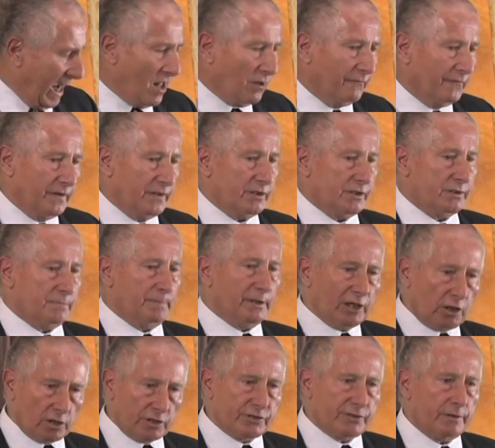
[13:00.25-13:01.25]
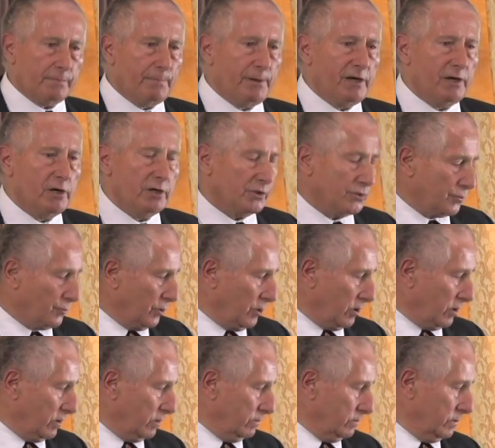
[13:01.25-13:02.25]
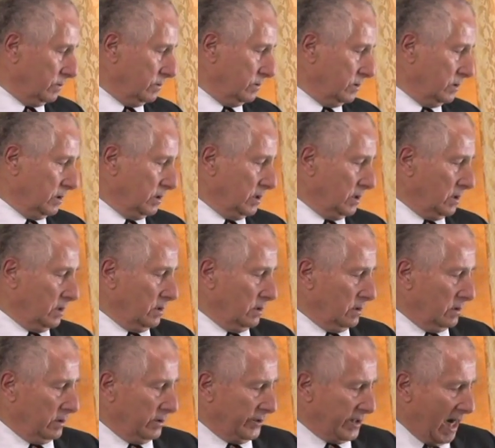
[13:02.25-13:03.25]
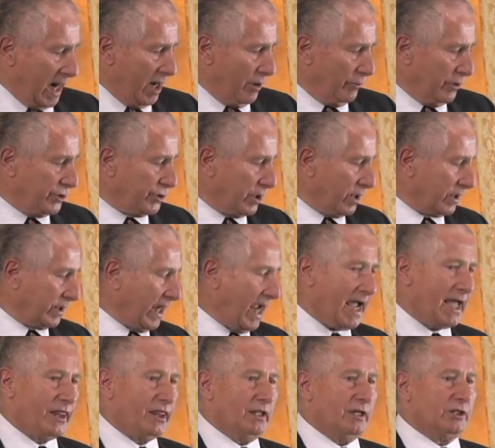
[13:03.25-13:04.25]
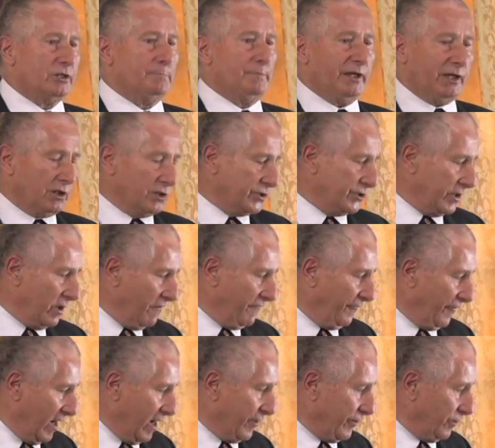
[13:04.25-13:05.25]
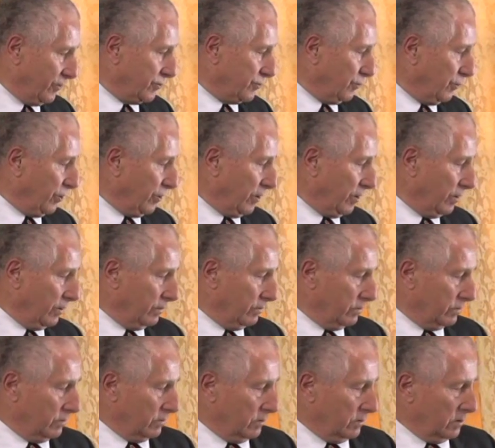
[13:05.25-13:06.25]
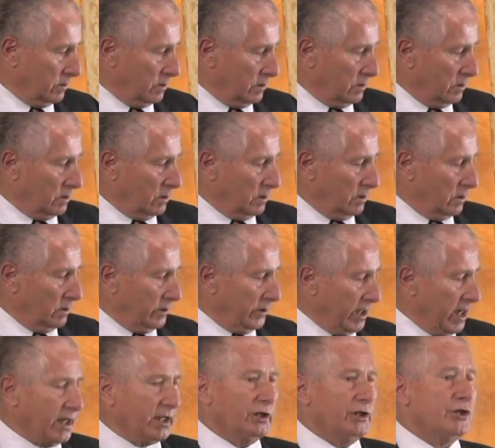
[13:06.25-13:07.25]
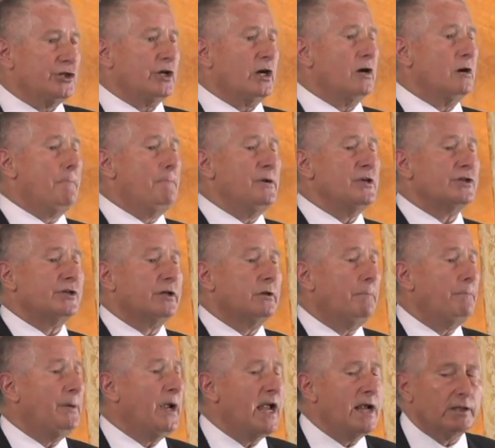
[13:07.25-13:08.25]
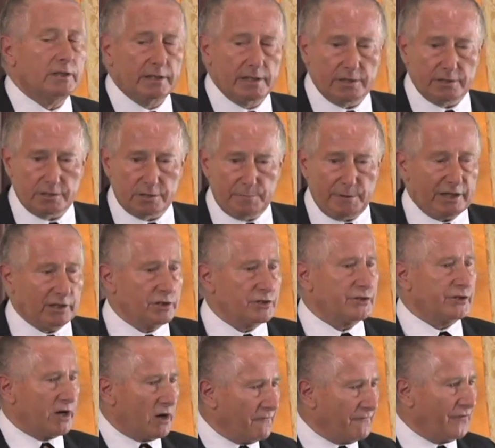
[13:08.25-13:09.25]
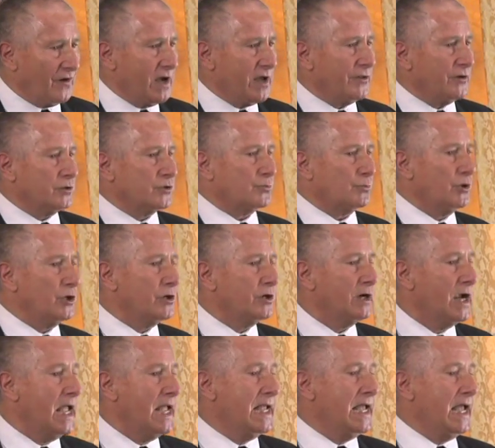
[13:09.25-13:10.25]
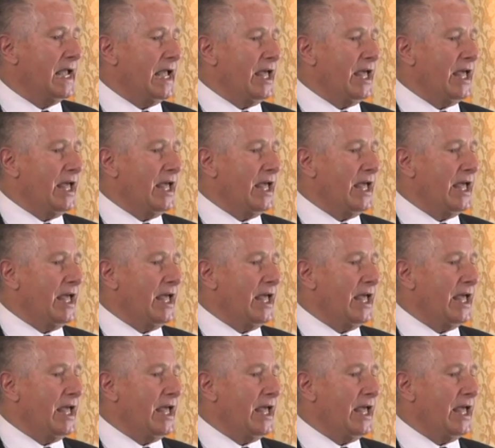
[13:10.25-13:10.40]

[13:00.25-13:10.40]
Calvinists because their parents were. The Irish are Catholics because their fathers were. The English are Episcopalians because their fathers were.